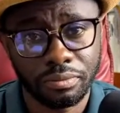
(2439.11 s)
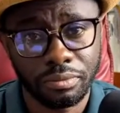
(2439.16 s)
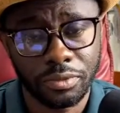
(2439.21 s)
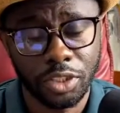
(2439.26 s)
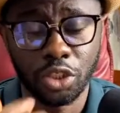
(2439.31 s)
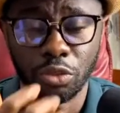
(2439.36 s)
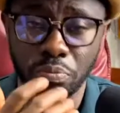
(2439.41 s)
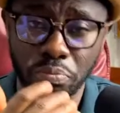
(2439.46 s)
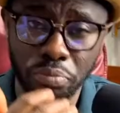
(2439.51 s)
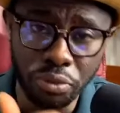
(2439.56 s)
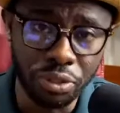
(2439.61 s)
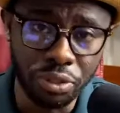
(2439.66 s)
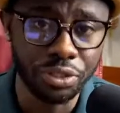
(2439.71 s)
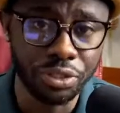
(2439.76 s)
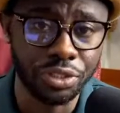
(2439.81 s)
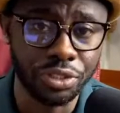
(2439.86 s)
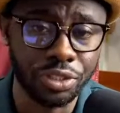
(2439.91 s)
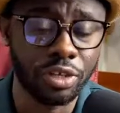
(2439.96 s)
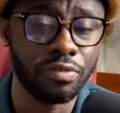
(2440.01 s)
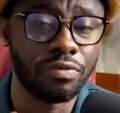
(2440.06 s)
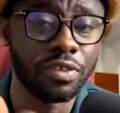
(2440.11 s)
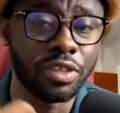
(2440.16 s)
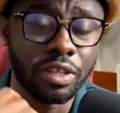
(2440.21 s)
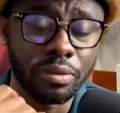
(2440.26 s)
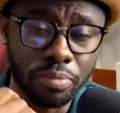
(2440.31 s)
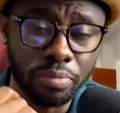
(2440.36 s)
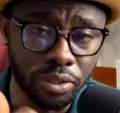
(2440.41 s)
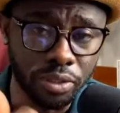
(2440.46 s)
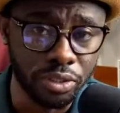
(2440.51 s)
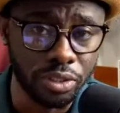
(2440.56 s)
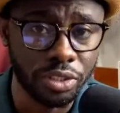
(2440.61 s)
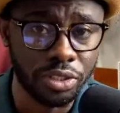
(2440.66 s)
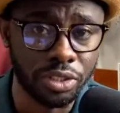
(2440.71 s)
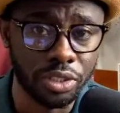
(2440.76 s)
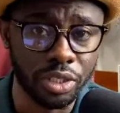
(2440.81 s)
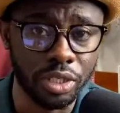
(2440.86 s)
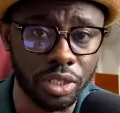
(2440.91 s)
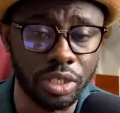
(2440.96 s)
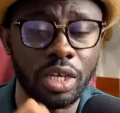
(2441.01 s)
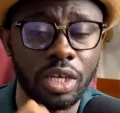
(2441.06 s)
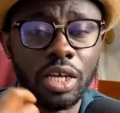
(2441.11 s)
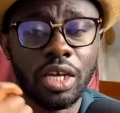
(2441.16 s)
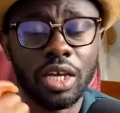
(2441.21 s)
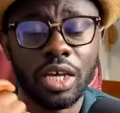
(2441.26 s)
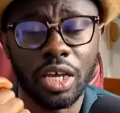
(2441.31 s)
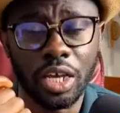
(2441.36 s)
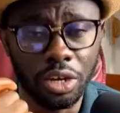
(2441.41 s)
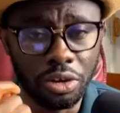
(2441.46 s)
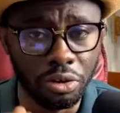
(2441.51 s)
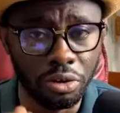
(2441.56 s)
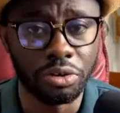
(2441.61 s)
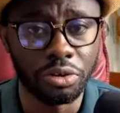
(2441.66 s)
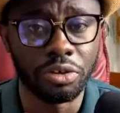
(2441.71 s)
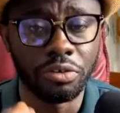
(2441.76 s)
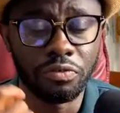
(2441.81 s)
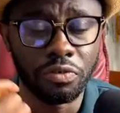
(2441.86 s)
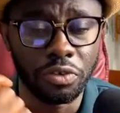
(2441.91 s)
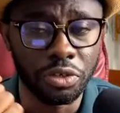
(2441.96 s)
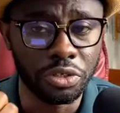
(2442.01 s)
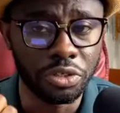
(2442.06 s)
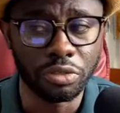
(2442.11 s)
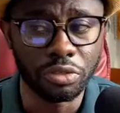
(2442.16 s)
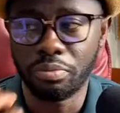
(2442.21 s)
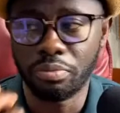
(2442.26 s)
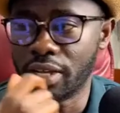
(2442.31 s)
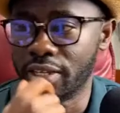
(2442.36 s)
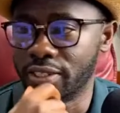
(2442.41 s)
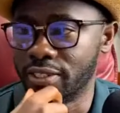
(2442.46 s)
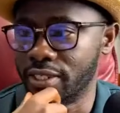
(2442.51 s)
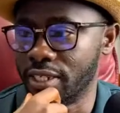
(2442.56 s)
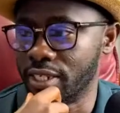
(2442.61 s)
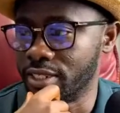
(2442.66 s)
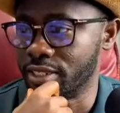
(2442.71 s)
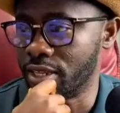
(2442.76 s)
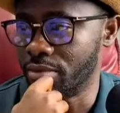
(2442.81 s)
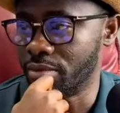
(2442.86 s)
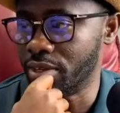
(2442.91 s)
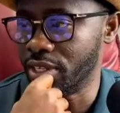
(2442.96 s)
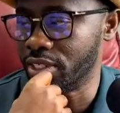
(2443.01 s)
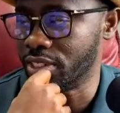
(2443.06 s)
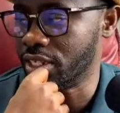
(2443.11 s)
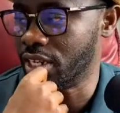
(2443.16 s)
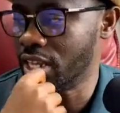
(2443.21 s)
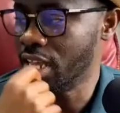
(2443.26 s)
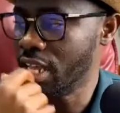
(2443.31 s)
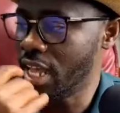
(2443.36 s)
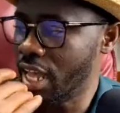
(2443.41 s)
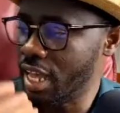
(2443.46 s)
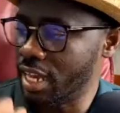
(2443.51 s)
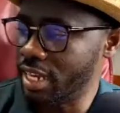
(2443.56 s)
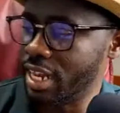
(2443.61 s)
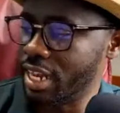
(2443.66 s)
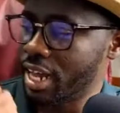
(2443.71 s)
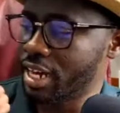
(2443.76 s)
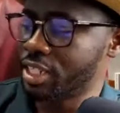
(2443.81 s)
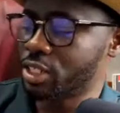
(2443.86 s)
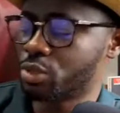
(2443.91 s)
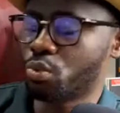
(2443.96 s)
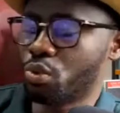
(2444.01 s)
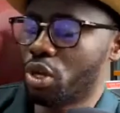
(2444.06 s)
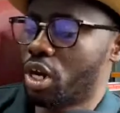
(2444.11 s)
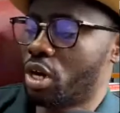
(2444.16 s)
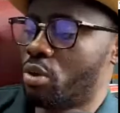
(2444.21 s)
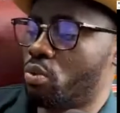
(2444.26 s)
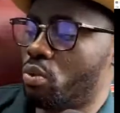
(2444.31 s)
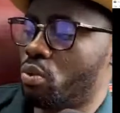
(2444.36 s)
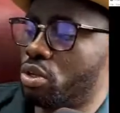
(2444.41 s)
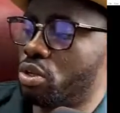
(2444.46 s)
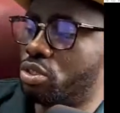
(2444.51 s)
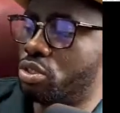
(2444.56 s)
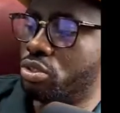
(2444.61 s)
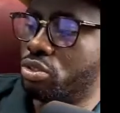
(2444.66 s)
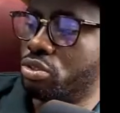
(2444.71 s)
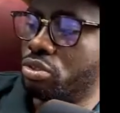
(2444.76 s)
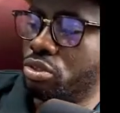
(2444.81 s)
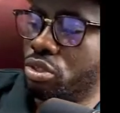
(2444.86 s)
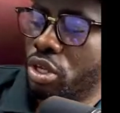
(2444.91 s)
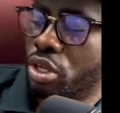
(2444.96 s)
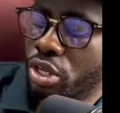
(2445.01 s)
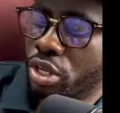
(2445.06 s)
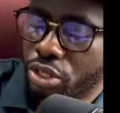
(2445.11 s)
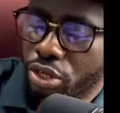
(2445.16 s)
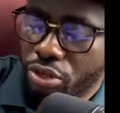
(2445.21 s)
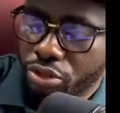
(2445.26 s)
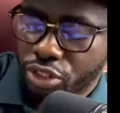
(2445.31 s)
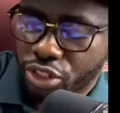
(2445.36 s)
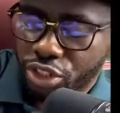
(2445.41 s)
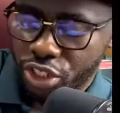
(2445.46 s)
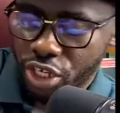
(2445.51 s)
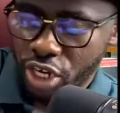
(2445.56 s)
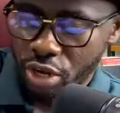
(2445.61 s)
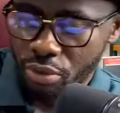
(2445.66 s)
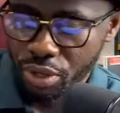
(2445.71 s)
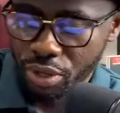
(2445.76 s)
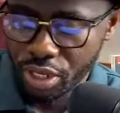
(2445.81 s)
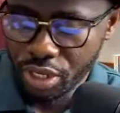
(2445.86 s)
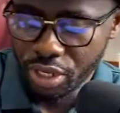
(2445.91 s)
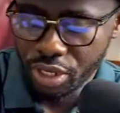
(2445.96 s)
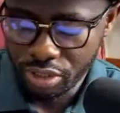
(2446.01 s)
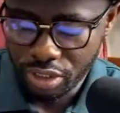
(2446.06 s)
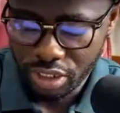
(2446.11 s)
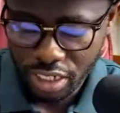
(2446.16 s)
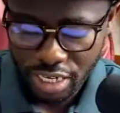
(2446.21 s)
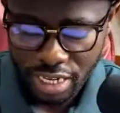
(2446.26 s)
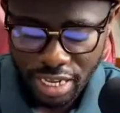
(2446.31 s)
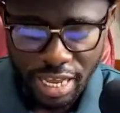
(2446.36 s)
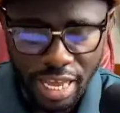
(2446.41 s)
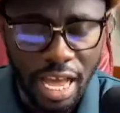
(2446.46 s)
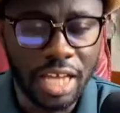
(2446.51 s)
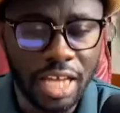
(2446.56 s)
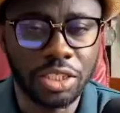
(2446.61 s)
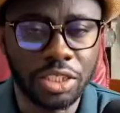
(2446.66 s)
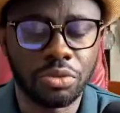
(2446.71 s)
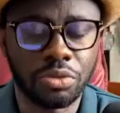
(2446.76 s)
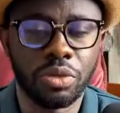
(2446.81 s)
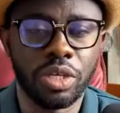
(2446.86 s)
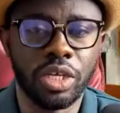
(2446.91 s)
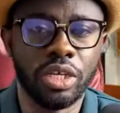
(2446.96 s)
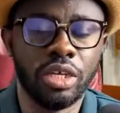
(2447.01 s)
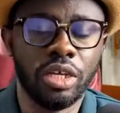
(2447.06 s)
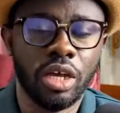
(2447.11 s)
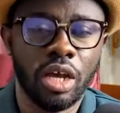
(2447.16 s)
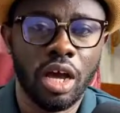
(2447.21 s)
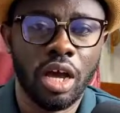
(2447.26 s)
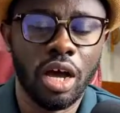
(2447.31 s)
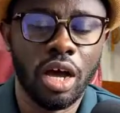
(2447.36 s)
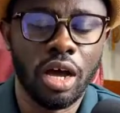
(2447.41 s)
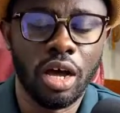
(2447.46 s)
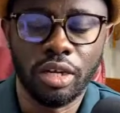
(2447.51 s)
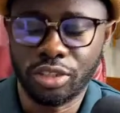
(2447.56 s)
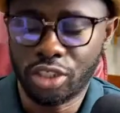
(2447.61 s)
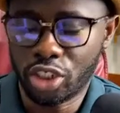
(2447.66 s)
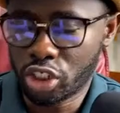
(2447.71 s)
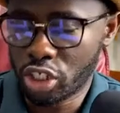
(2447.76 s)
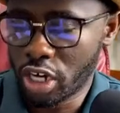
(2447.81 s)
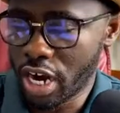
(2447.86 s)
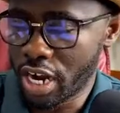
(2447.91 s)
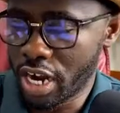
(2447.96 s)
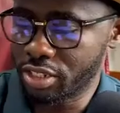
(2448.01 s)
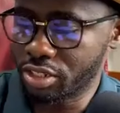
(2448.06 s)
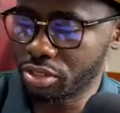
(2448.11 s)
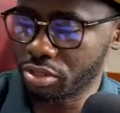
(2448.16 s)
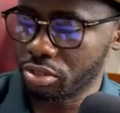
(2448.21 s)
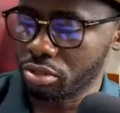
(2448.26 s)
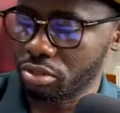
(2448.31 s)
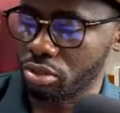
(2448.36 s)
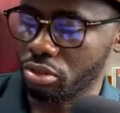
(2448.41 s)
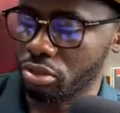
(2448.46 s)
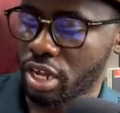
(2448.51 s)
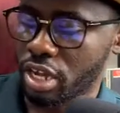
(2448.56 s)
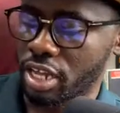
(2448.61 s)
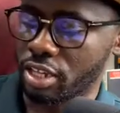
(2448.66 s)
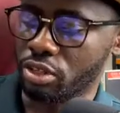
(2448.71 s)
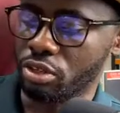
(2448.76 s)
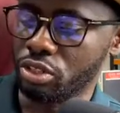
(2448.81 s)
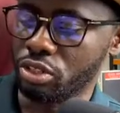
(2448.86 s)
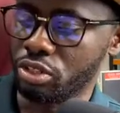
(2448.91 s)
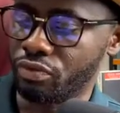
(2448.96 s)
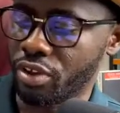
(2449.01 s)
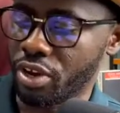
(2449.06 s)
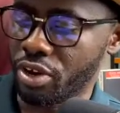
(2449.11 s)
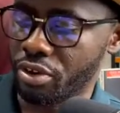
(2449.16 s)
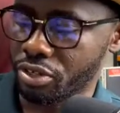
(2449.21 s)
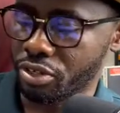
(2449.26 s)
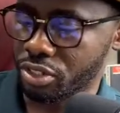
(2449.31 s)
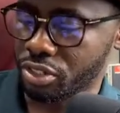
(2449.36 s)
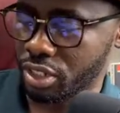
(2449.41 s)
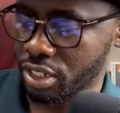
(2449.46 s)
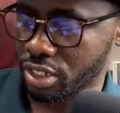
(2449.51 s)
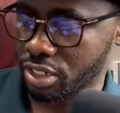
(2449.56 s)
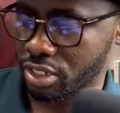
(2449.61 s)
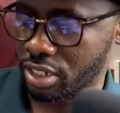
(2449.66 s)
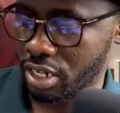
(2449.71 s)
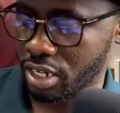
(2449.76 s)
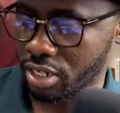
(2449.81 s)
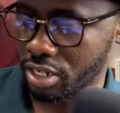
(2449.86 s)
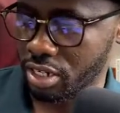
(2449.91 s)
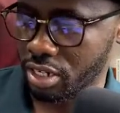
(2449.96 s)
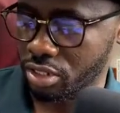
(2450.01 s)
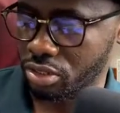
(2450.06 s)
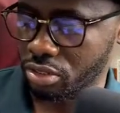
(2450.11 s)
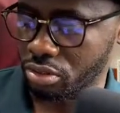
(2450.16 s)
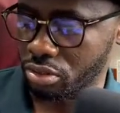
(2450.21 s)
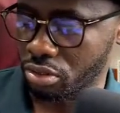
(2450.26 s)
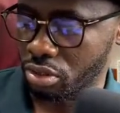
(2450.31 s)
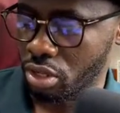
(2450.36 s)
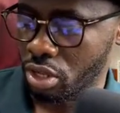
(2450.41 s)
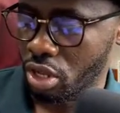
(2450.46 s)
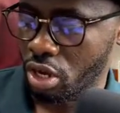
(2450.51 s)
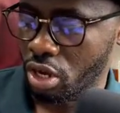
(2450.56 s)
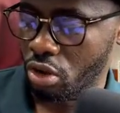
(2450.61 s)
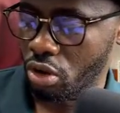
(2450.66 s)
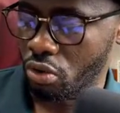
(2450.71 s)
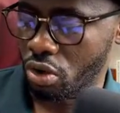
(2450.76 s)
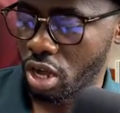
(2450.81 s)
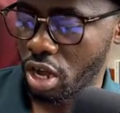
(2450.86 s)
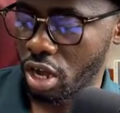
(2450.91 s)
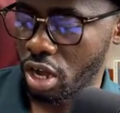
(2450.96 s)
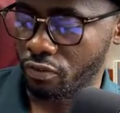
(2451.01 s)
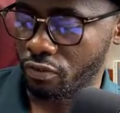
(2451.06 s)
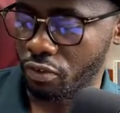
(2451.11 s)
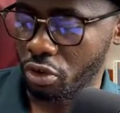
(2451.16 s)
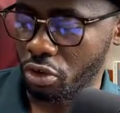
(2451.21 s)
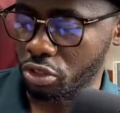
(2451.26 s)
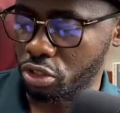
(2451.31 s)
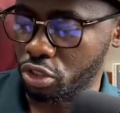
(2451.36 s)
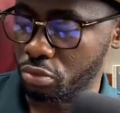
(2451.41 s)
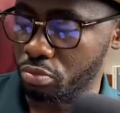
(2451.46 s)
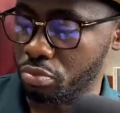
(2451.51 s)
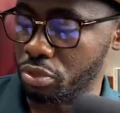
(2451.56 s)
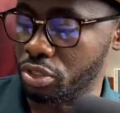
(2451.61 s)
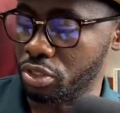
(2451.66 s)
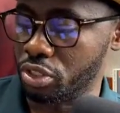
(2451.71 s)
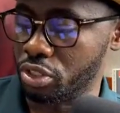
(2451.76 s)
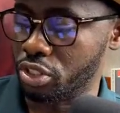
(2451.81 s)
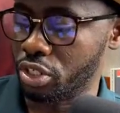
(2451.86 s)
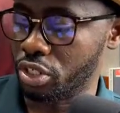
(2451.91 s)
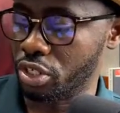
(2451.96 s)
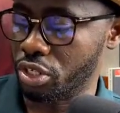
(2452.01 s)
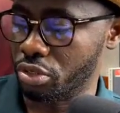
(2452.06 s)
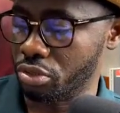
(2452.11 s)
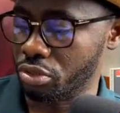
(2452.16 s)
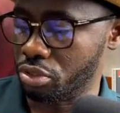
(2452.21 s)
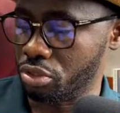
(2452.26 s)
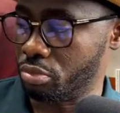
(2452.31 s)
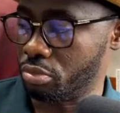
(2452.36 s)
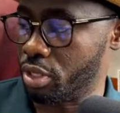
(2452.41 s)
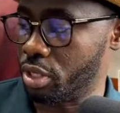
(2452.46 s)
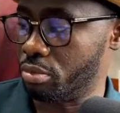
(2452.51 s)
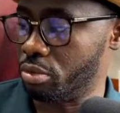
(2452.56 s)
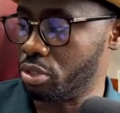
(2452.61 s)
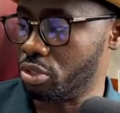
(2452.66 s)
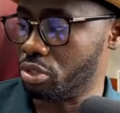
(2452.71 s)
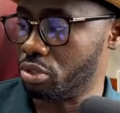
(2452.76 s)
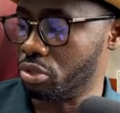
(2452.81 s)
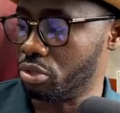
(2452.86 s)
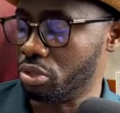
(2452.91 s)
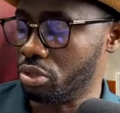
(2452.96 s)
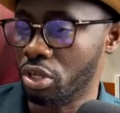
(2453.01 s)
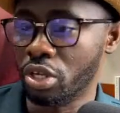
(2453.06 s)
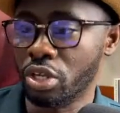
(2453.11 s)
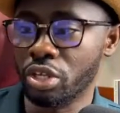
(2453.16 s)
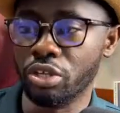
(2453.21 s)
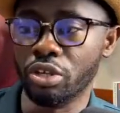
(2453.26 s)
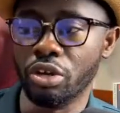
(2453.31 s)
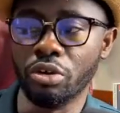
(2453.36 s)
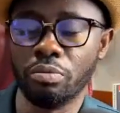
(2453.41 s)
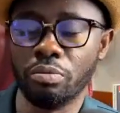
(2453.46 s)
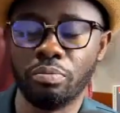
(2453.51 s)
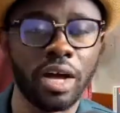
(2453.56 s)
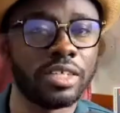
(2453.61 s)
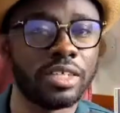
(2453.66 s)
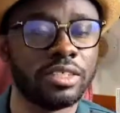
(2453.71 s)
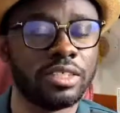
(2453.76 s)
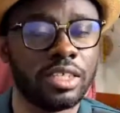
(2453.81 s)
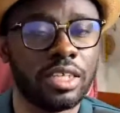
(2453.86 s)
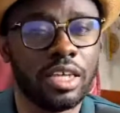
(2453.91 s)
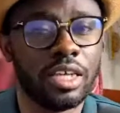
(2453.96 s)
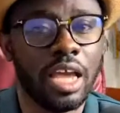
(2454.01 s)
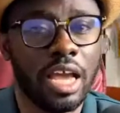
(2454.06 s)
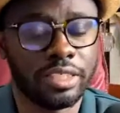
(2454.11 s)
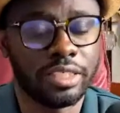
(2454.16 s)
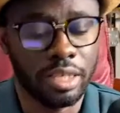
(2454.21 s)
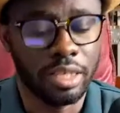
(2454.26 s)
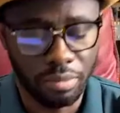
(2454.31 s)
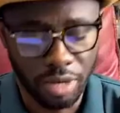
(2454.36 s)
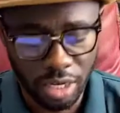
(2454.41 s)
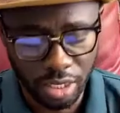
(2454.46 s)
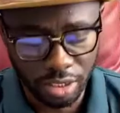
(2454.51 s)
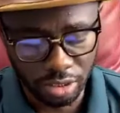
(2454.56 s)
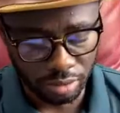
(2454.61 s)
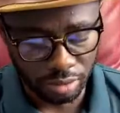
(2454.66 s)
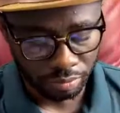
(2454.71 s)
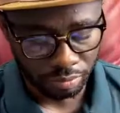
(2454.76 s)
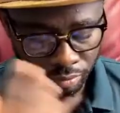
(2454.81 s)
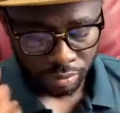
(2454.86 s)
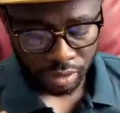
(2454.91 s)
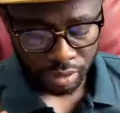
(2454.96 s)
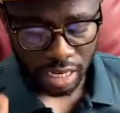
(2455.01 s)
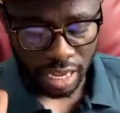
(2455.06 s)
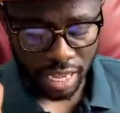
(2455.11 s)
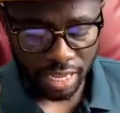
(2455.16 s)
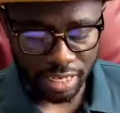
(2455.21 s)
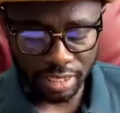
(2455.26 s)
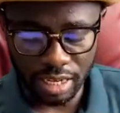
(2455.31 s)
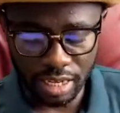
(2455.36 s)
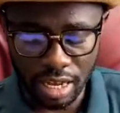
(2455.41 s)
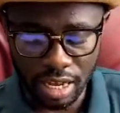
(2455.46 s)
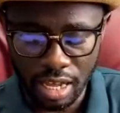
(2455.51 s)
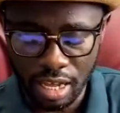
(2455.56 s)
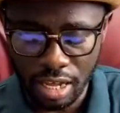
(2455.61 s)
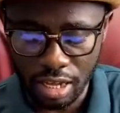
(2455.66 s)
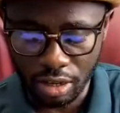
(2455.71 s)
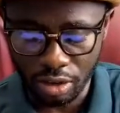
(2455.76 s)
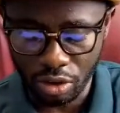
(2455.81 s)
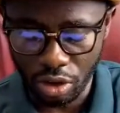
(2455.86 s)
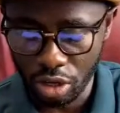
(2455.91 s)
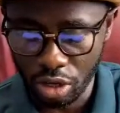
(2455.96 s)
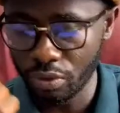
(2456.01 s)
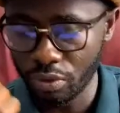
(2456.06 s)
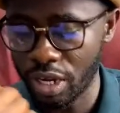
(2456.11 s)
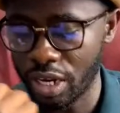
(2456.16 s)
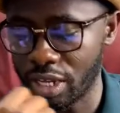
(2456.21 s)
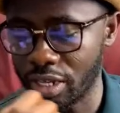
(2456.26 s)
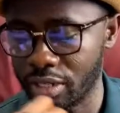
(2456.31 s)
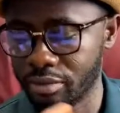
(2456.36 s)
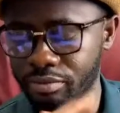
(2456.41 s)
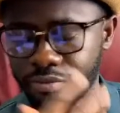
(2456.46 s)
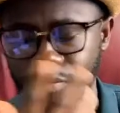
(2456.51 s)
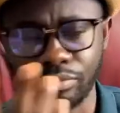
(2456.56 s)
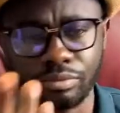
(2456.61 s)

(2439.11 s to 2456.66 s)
You put yourself in the position in order for you to pass the examination. And that is what I want to, you know, share with you today as we uh, try to look at those various things that you need to look out for to position you to be able to, you know, pass the examination. And uh, God willing,